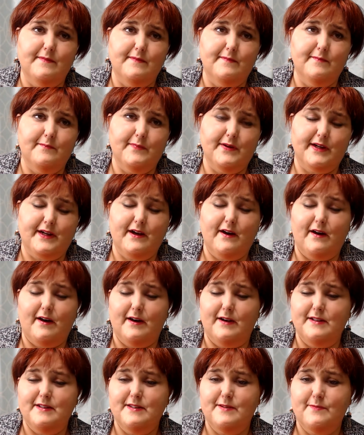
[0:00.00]

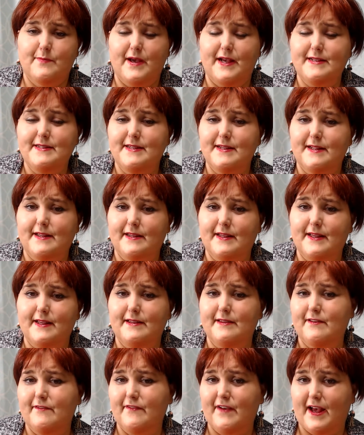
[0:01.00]
because basically
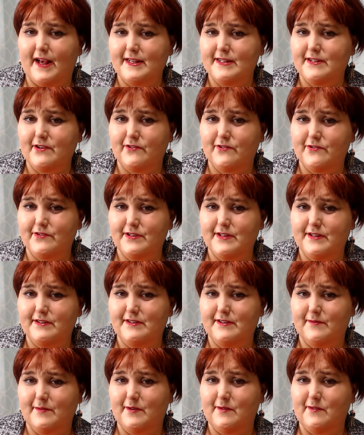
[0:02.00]
the vascular
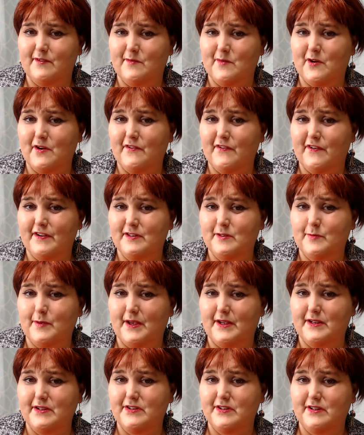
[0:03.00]
system of a Marfans
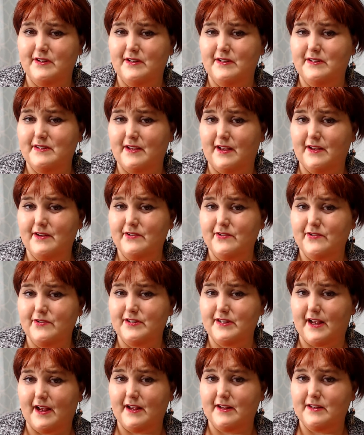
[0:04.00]
patient is
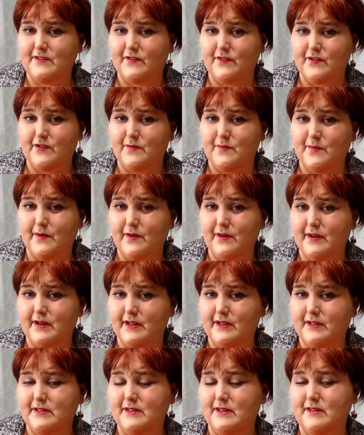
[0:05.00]
undersized for their
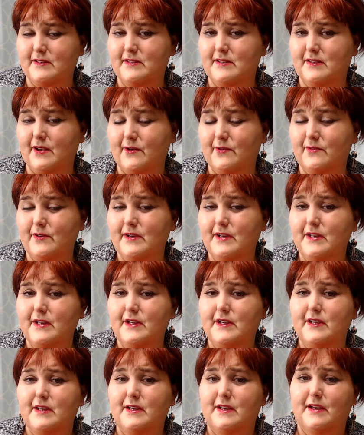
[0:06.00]
bodies, and so
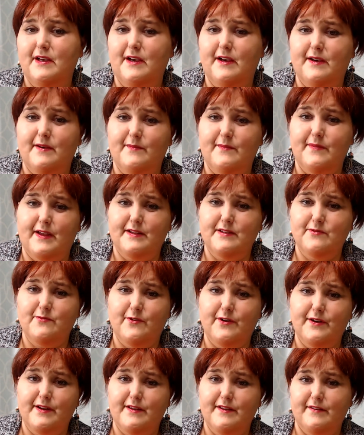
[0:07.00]
that's
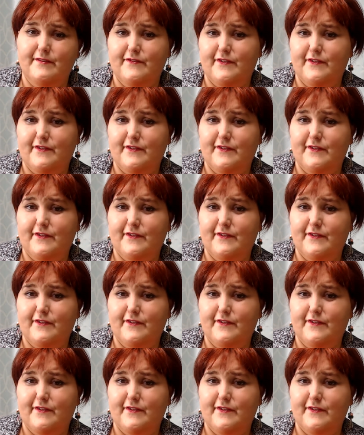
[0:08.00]
one of the